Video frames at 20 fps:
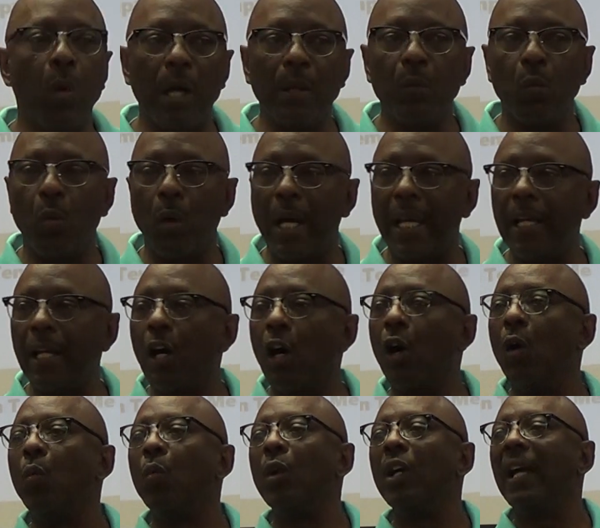one way
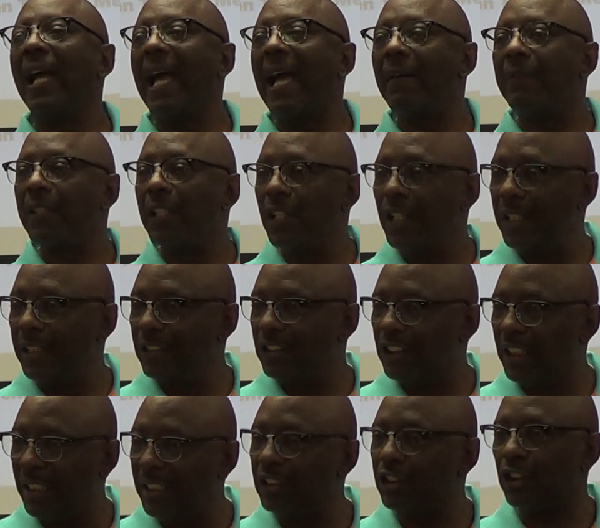or we'll have good
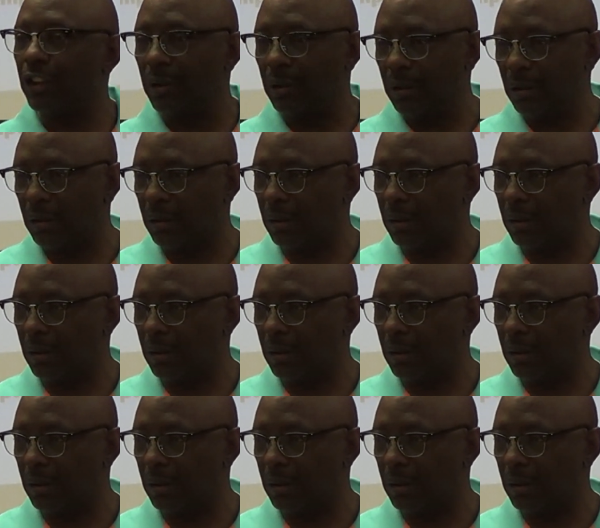intentions,